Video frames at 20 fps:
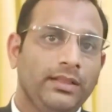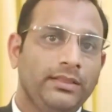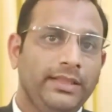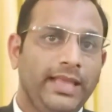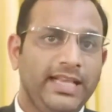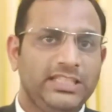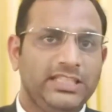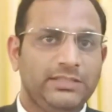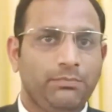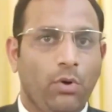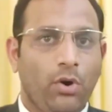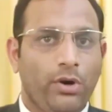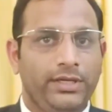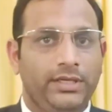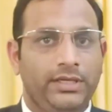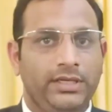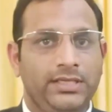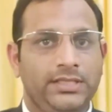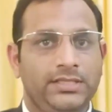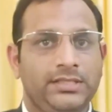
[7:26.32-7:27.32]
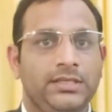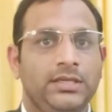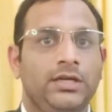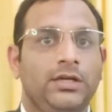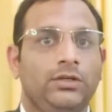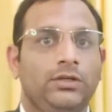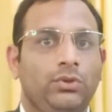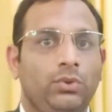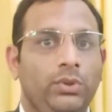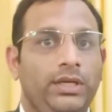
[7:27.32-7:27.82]
Next point is
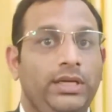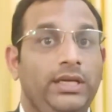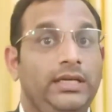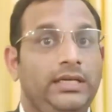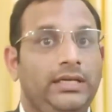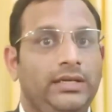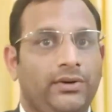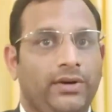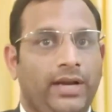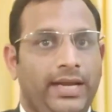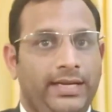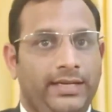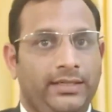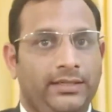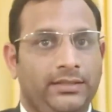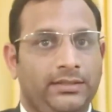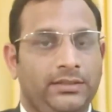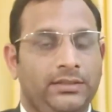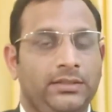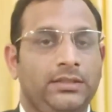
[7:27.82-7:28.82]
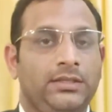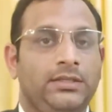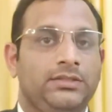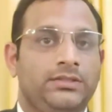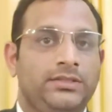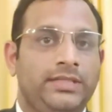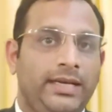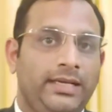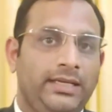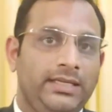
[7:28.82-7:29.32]
to eat right,
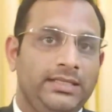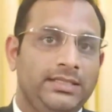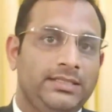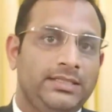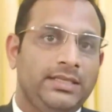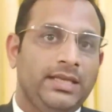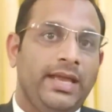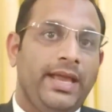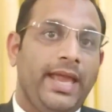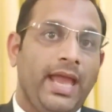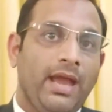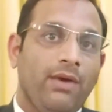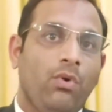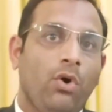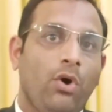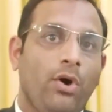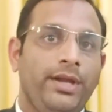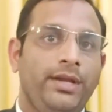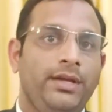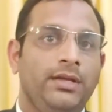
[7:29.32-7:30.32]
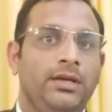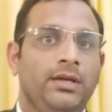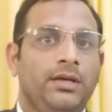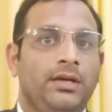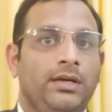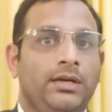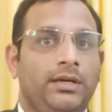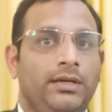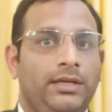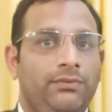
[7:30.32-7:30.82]
that is, avoid
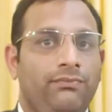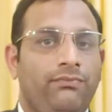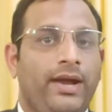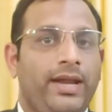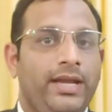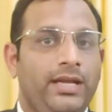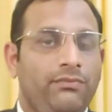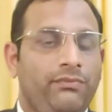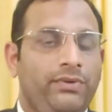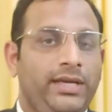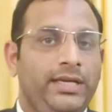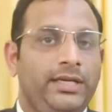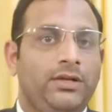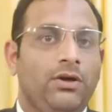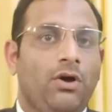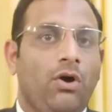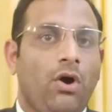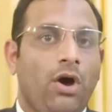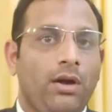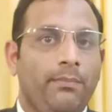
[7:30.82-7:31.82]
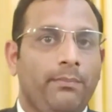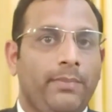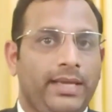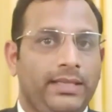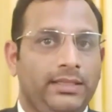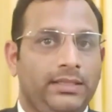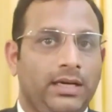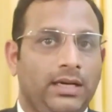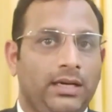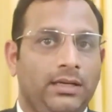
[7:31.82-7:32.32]
refined wheat or
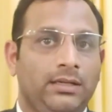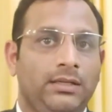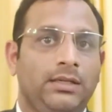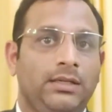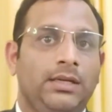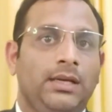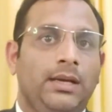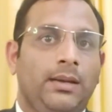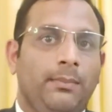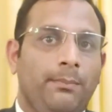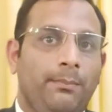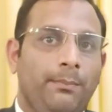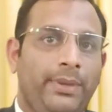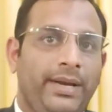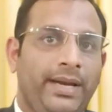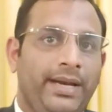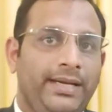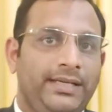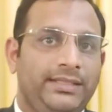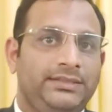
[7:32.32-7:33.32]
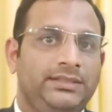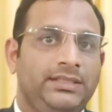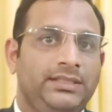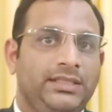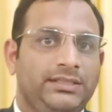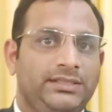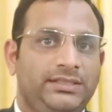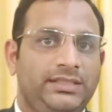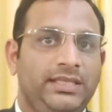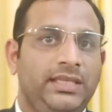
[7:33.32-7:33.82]
maida, breads,
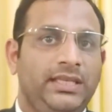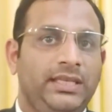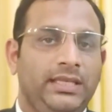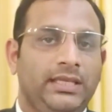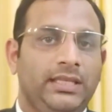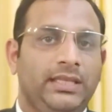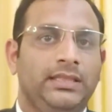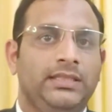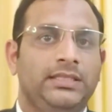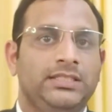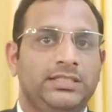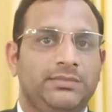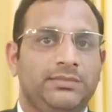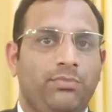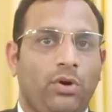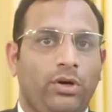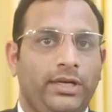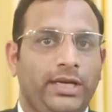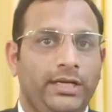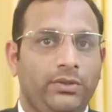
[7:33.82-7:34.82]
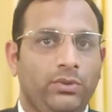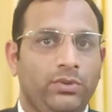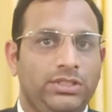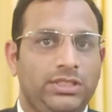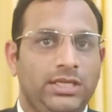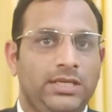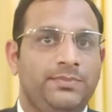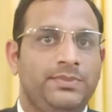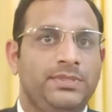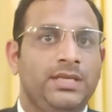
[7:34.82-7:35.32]
cereal, potato
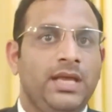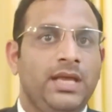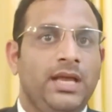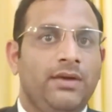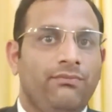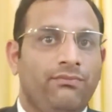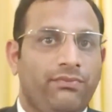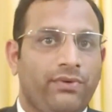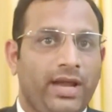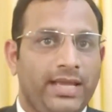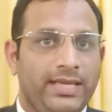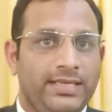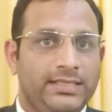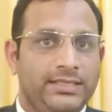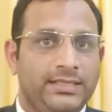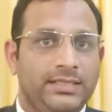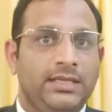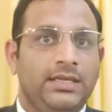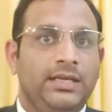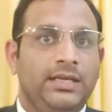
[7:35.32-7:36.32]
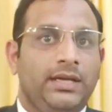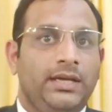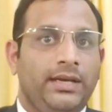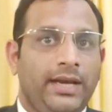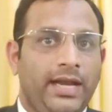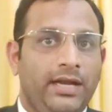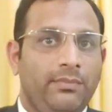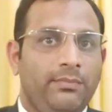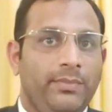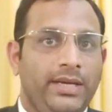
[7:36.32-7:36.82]
chips, fries,
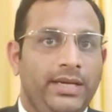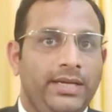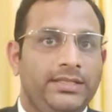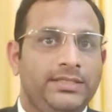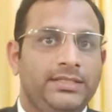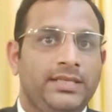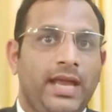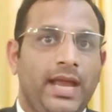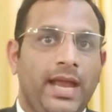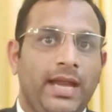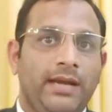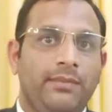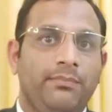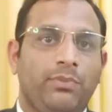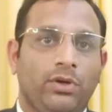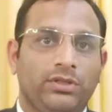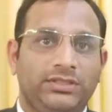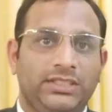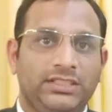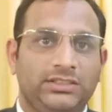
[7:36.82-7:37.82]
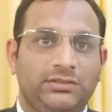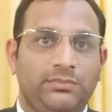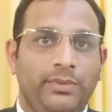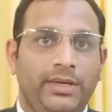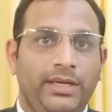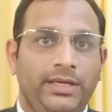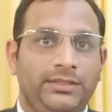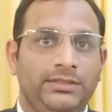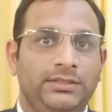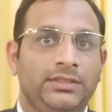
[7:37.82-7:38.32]
red meat, and processed
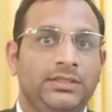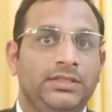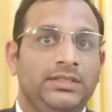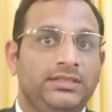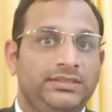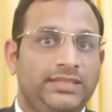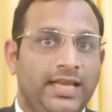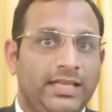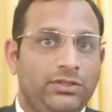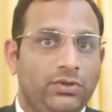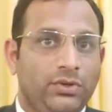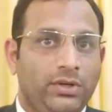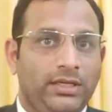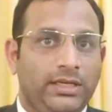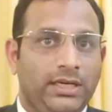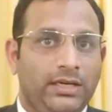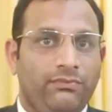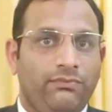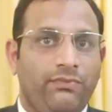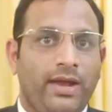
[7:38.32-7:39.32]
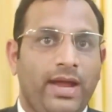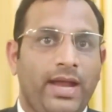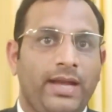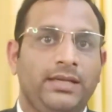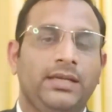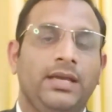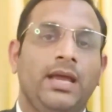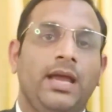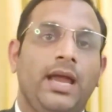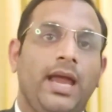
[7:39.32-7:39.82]
meat, saturated
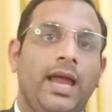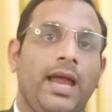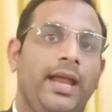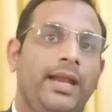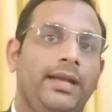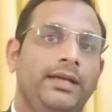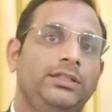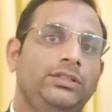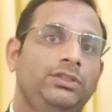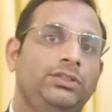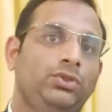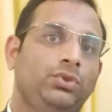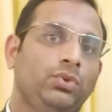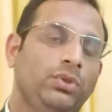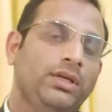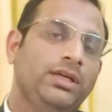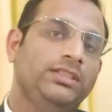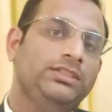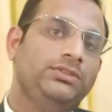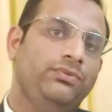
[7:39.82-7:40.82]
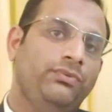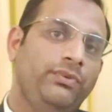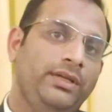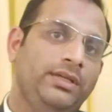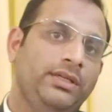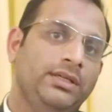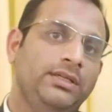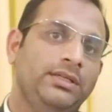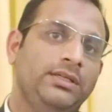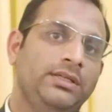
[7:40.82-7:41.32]
fat, and sugar
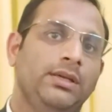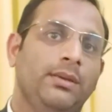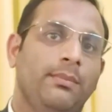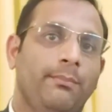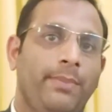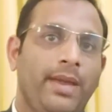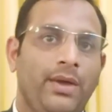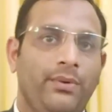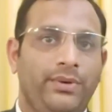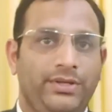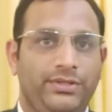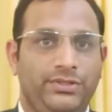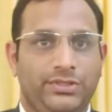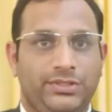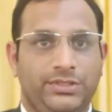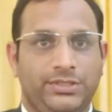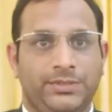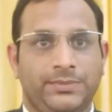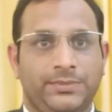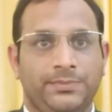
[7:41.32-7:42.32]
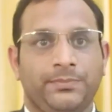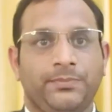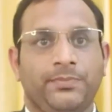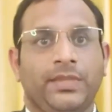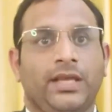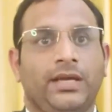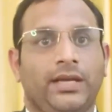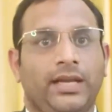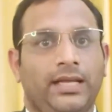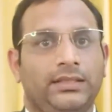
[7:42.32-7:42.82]
sweetened beverages.
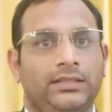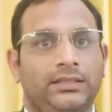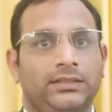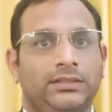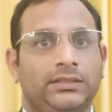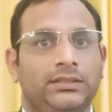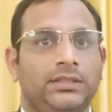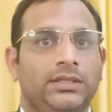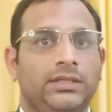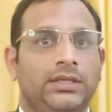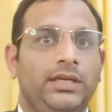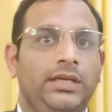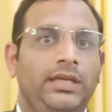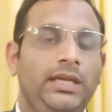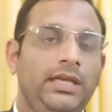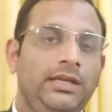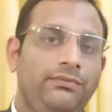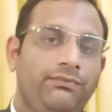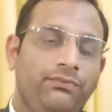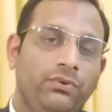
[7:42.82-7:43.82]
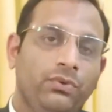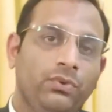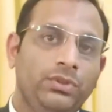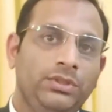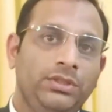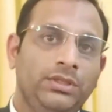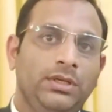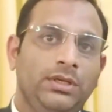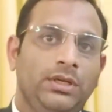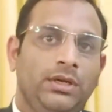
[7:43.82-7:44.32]
Rather, eat
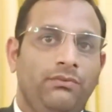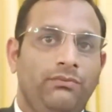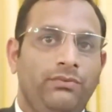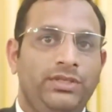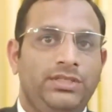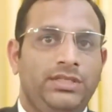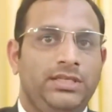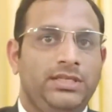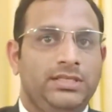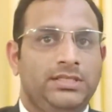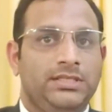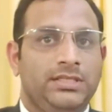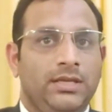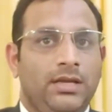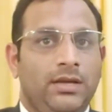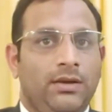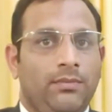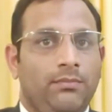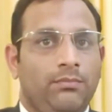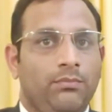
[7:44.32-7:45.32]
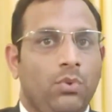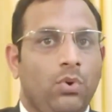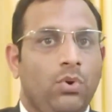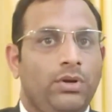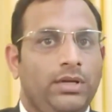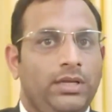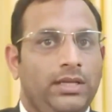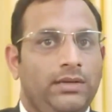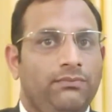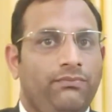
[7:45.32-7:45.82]
food which is
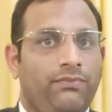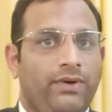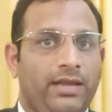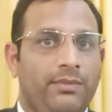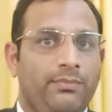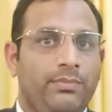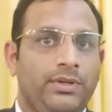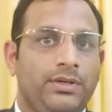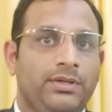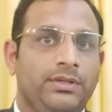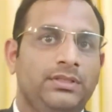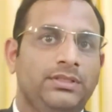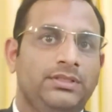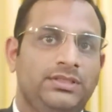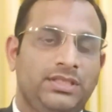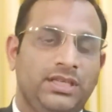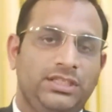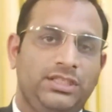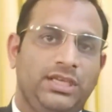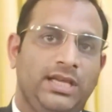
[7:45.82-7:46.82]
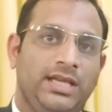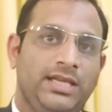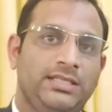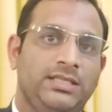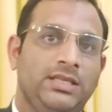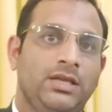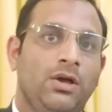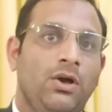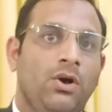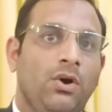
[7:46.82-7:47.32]
more in fiber, such
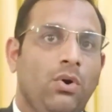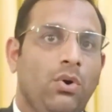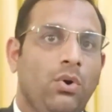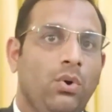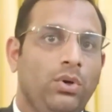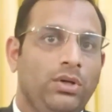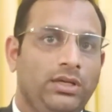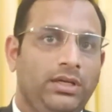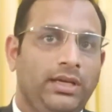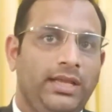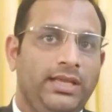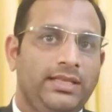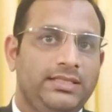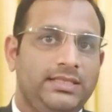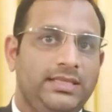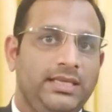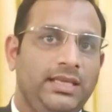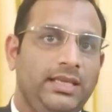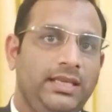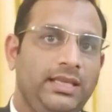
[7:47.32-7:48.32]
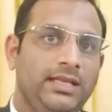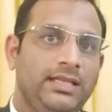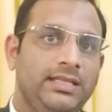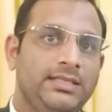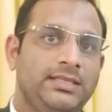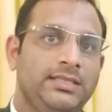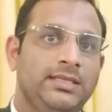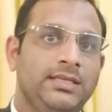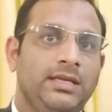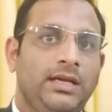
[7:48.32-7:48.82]
as whole grain
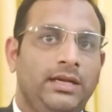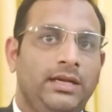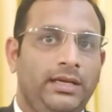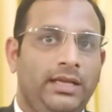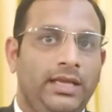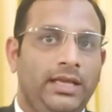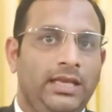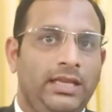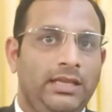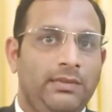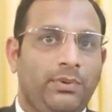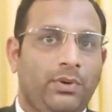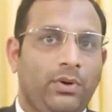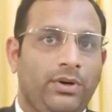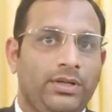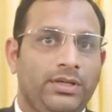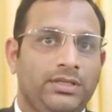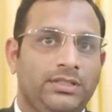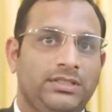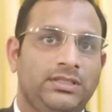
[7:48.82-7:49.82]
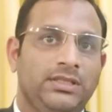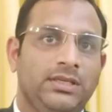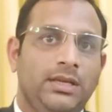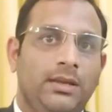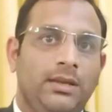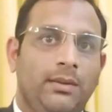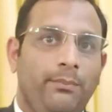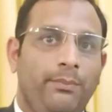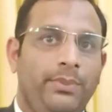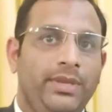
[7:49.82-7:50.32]
cereals, dairy products,
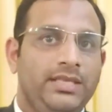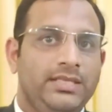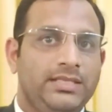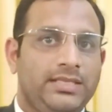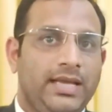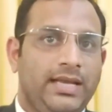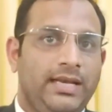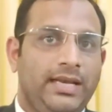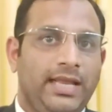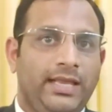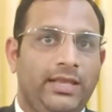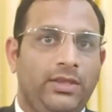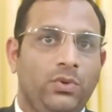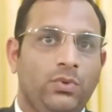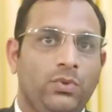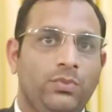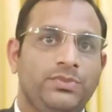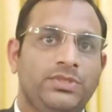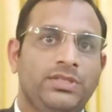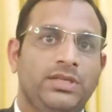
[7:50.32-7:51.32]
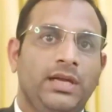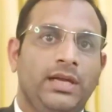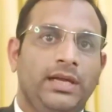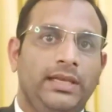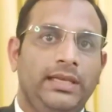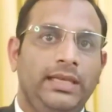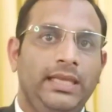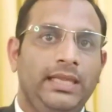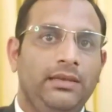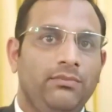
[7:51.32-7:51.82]
beans and legumes,
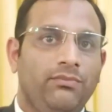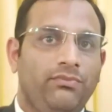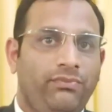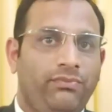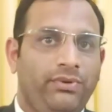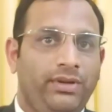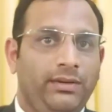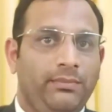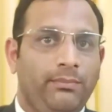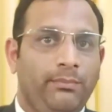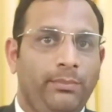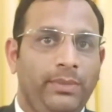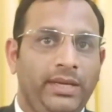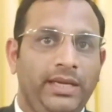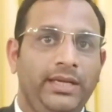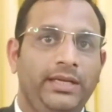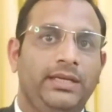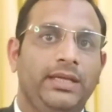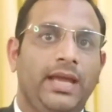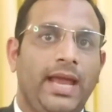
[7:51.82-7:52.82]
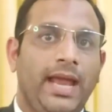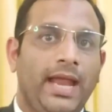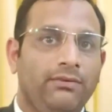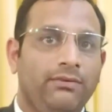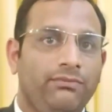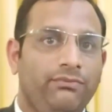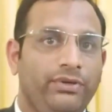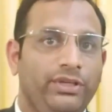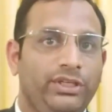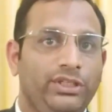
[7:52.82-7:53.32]
lean meat
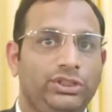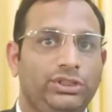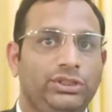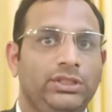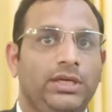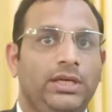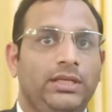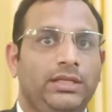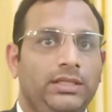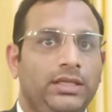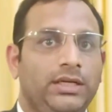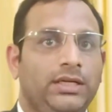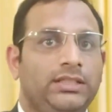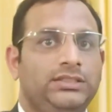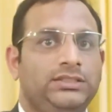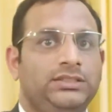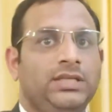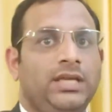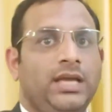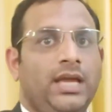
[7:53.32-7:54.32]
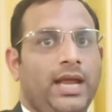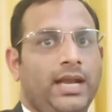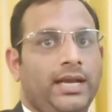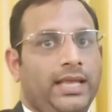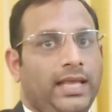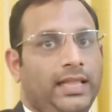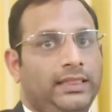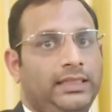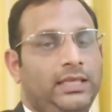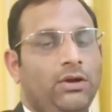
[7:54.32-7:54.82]
and fish, nuts,
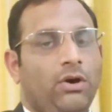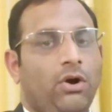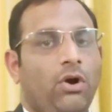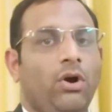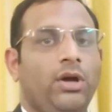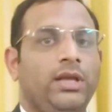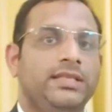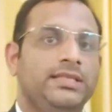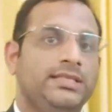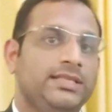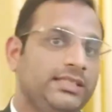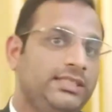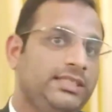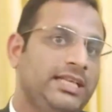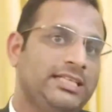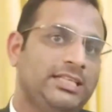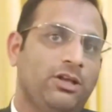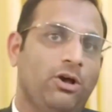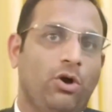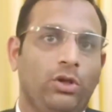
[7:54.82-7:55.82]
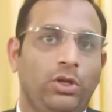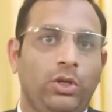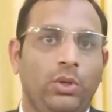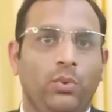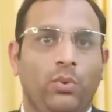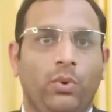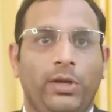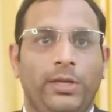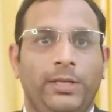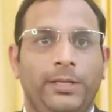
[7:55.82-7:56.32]
and healthy oil such as
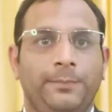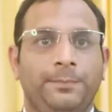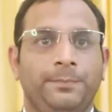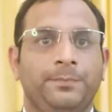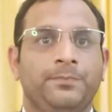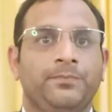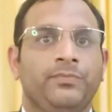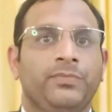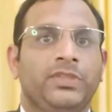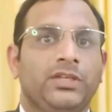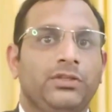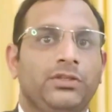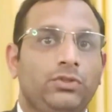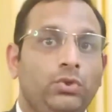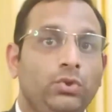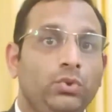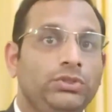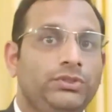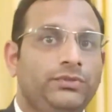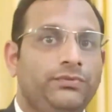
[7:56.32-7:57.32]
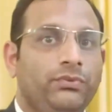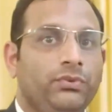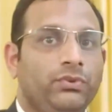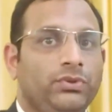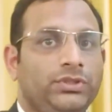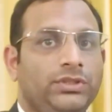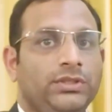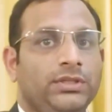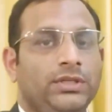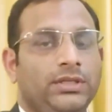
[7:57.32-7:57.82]
olive oil. Choose
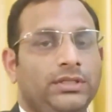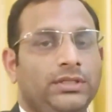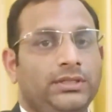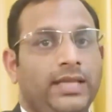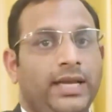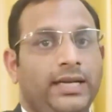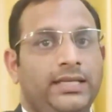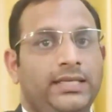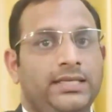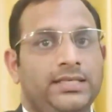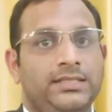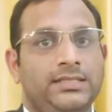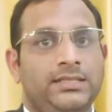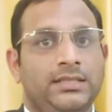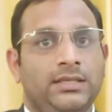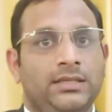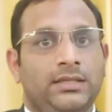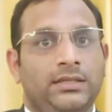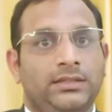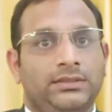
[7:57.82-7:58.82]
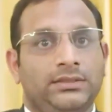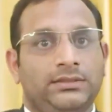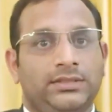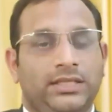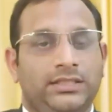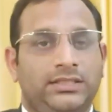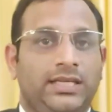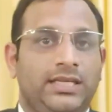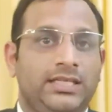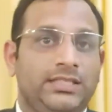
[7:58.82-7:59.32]
food that is
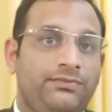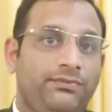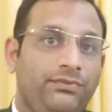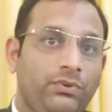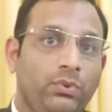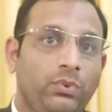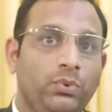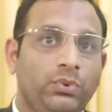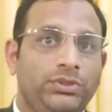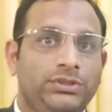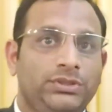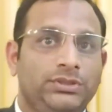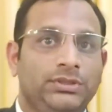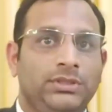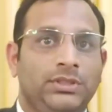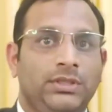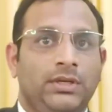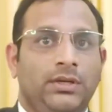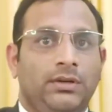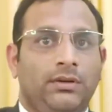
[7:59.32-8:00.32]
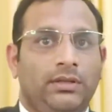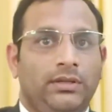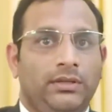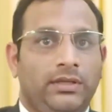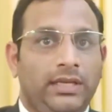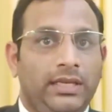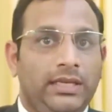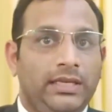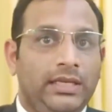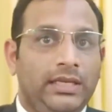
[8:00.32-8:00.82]
such as fruits,
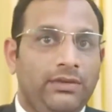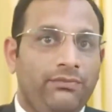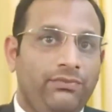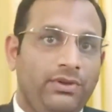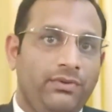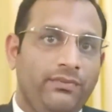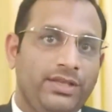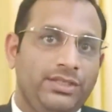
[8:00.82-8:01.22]
green leafy